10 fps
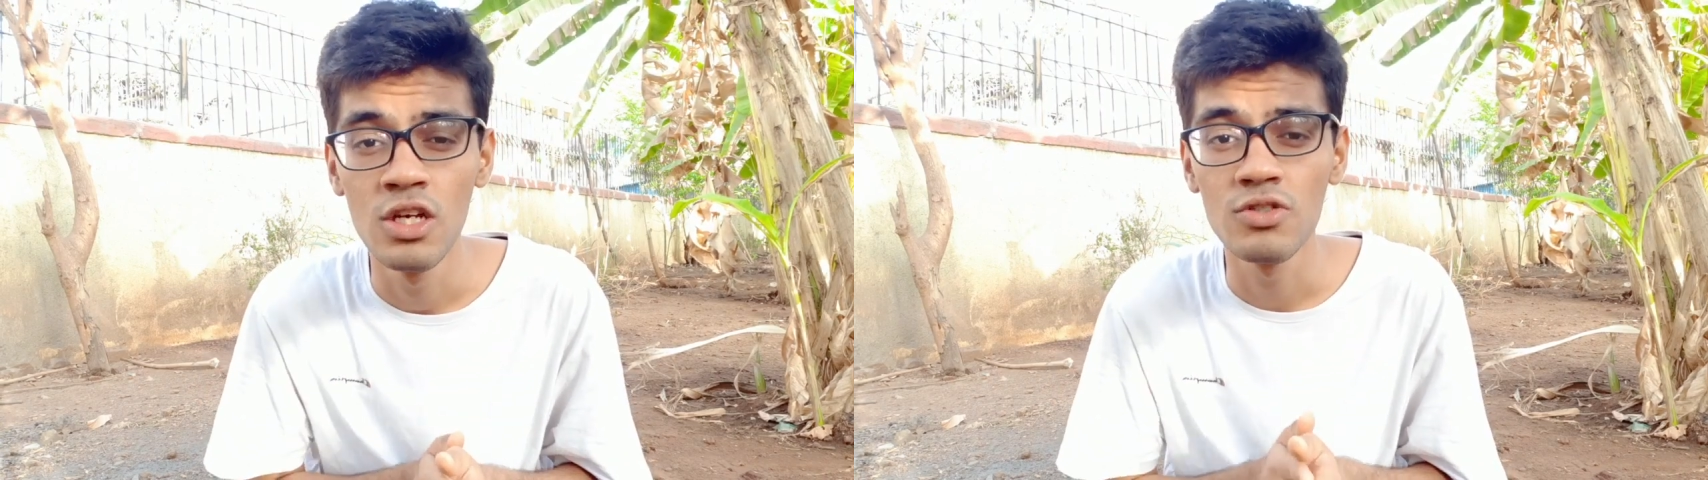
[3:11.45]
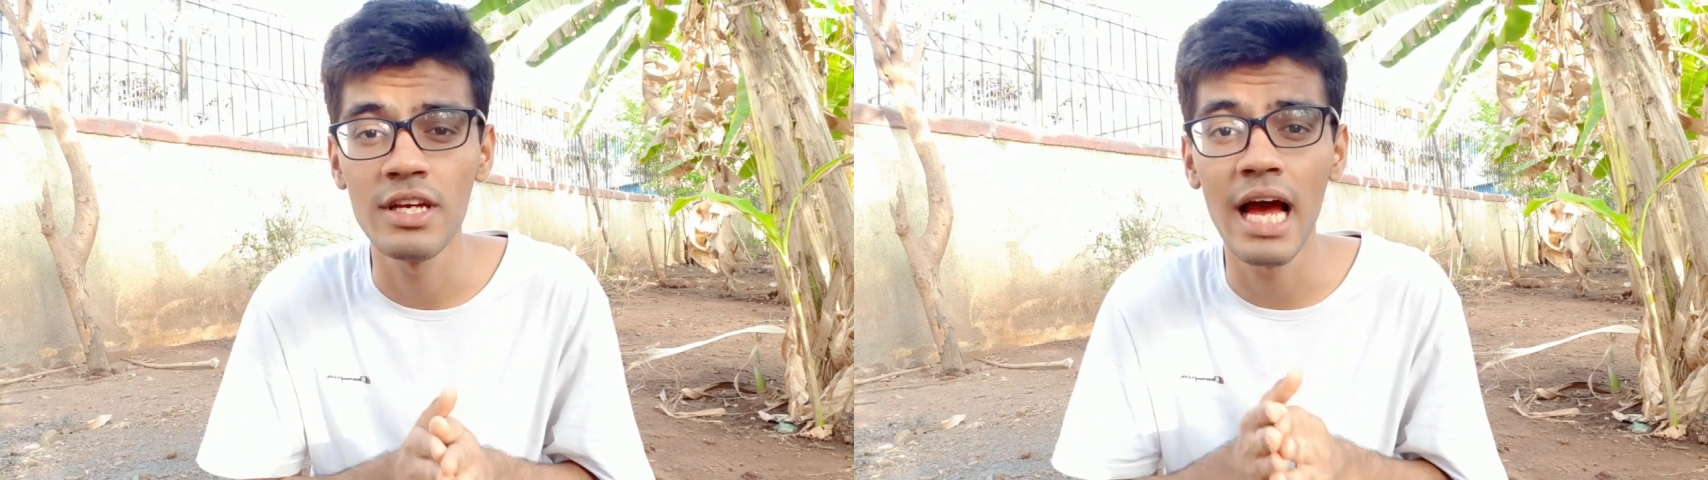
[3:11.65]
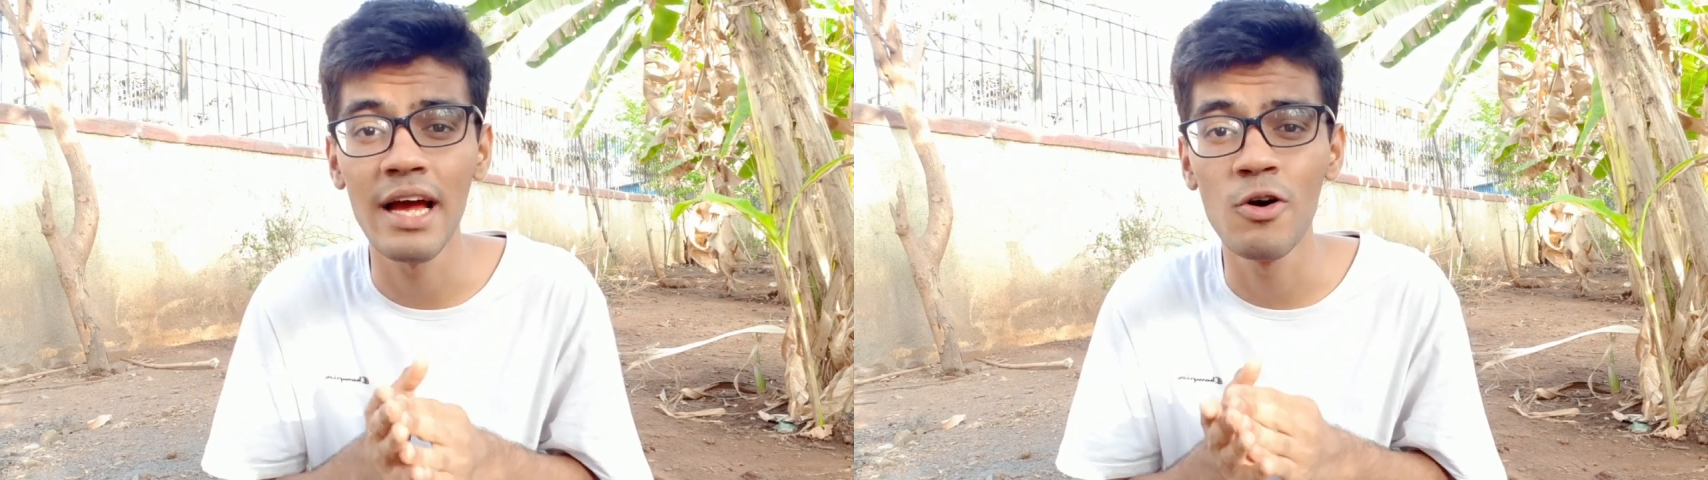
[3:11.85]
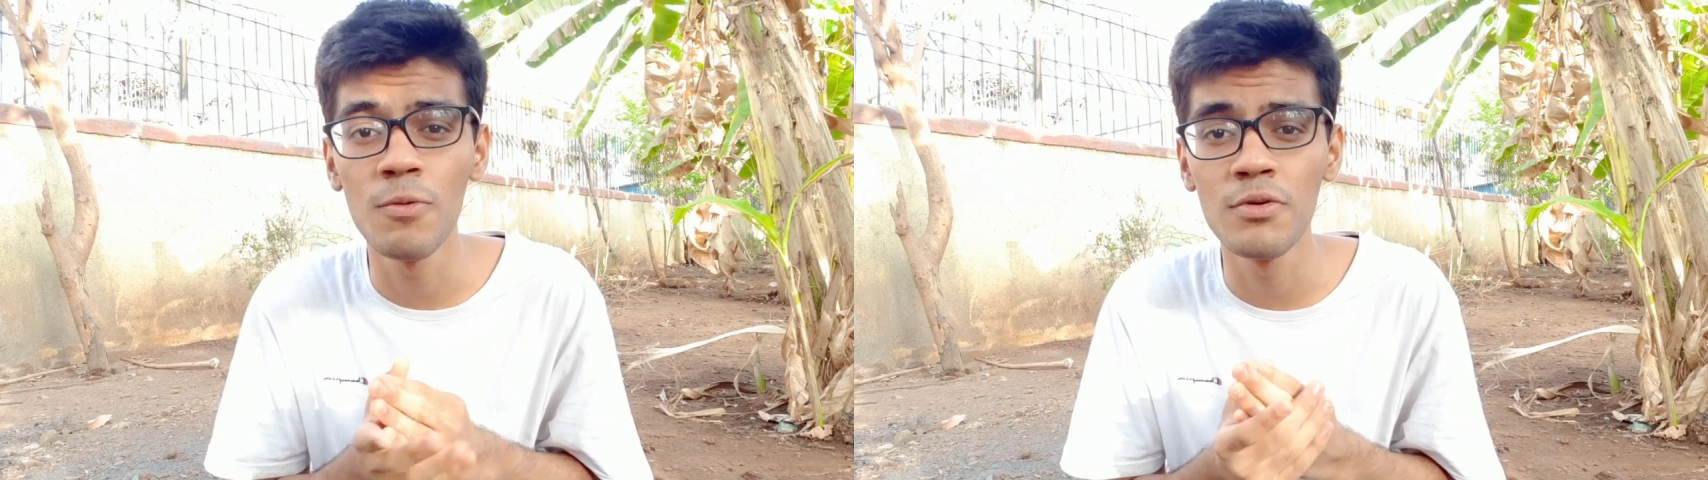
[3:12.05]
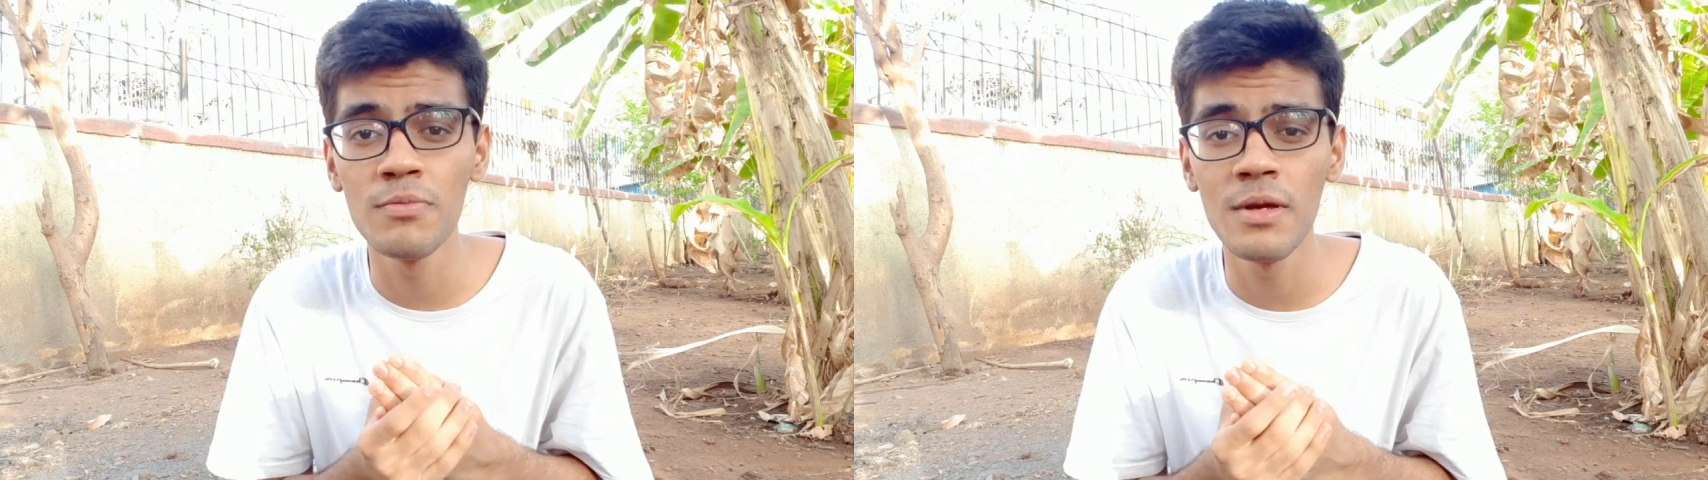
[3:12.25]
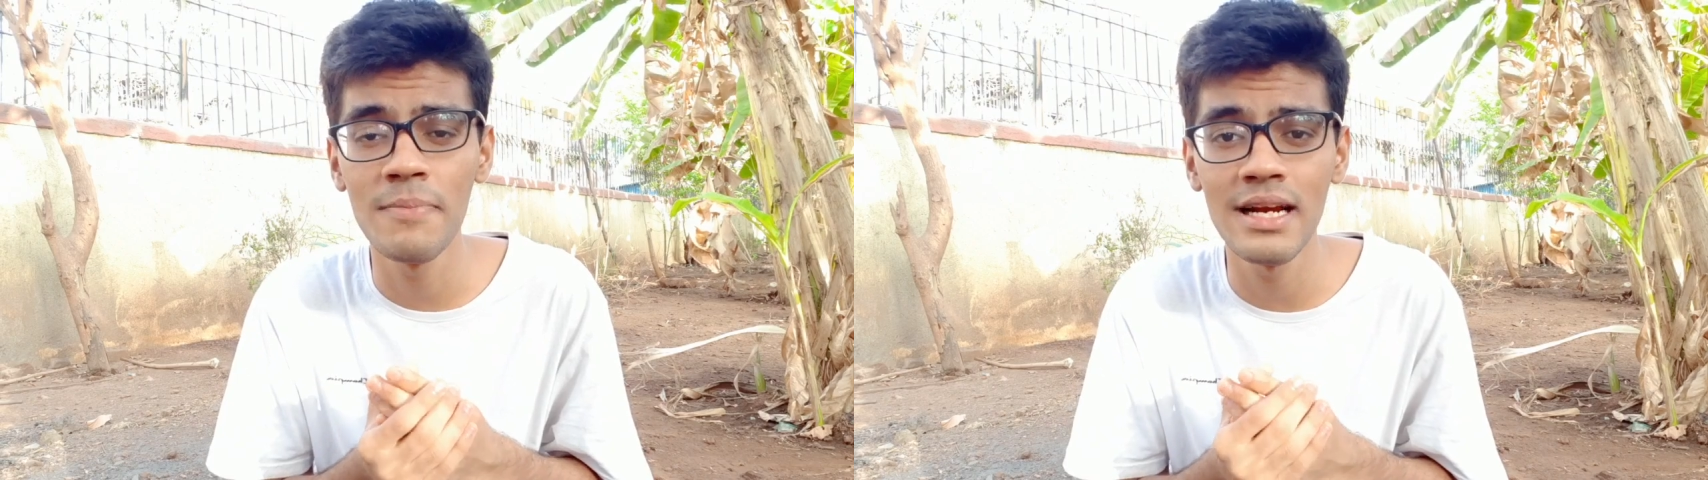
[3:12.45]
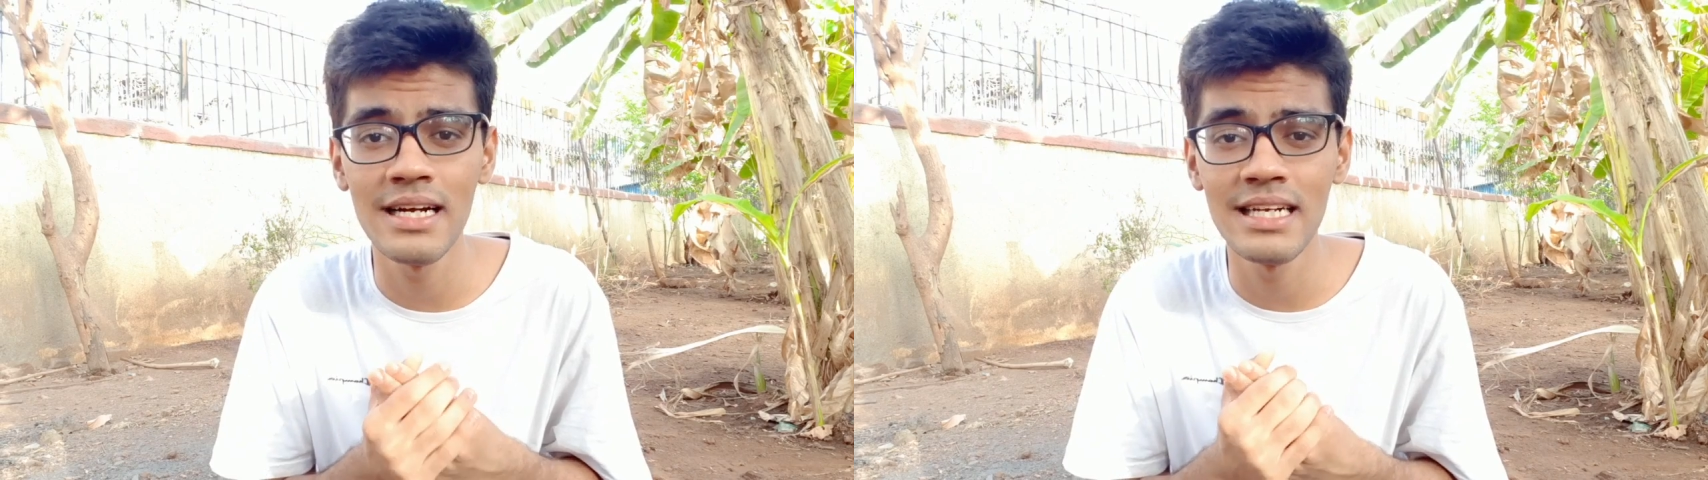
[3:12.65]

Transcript: So yeah, I hope you people